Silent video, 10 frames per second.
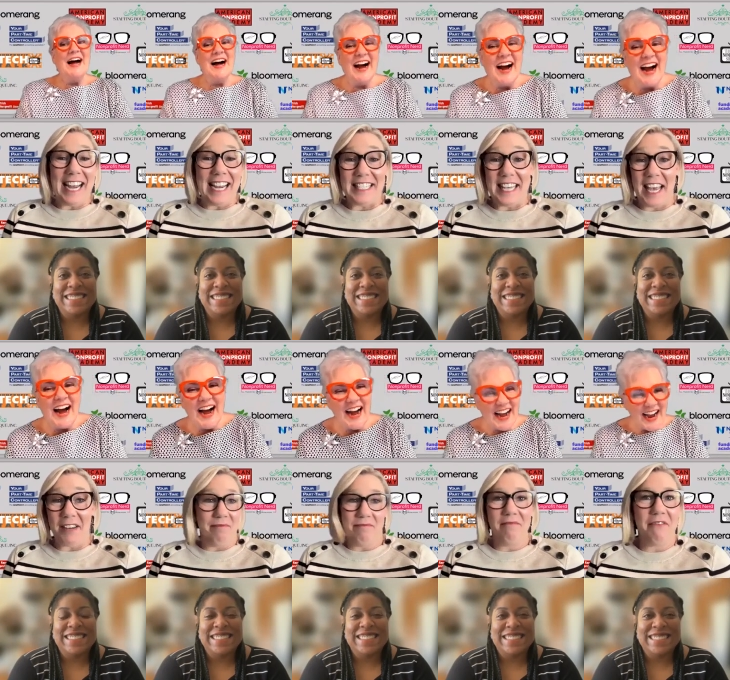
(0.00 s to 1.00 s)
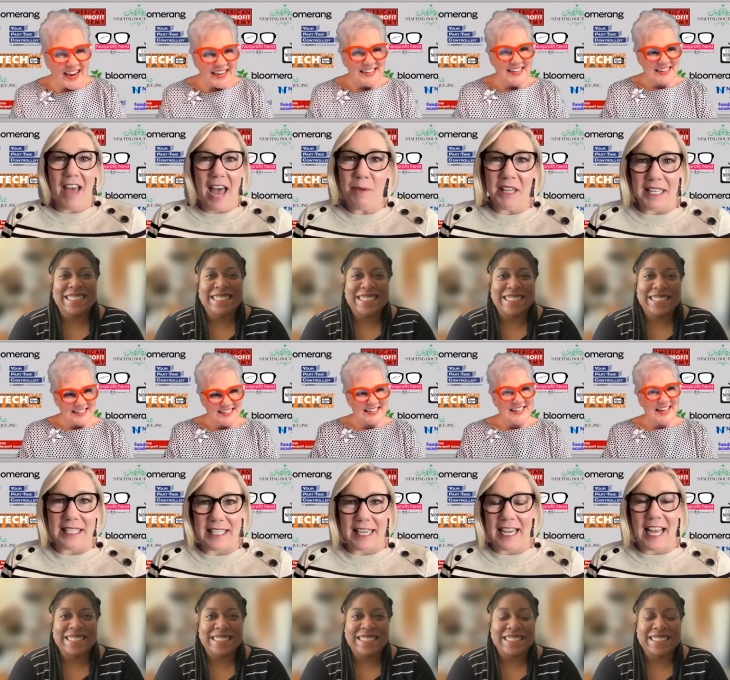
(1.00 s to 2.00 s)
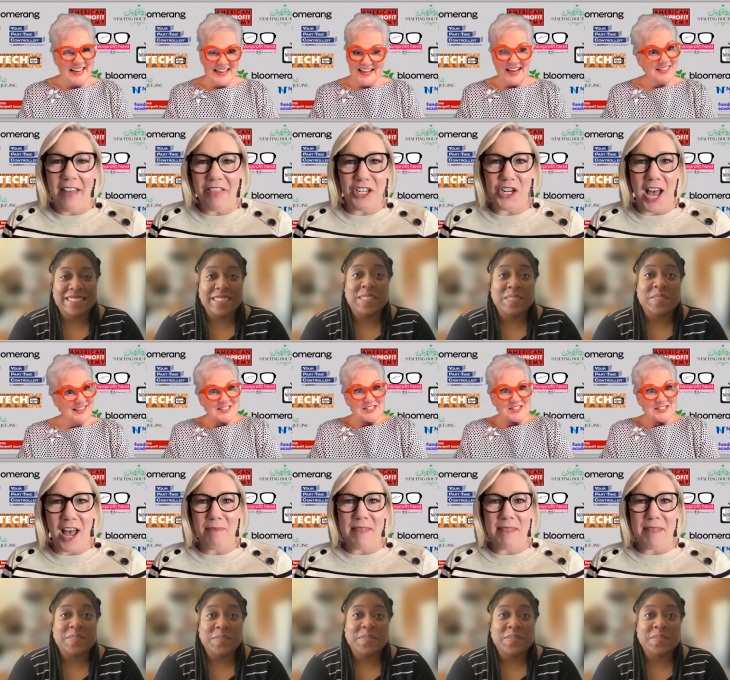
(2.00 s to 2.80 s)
Speaker 1: And I said, "Fabulously. I got the job.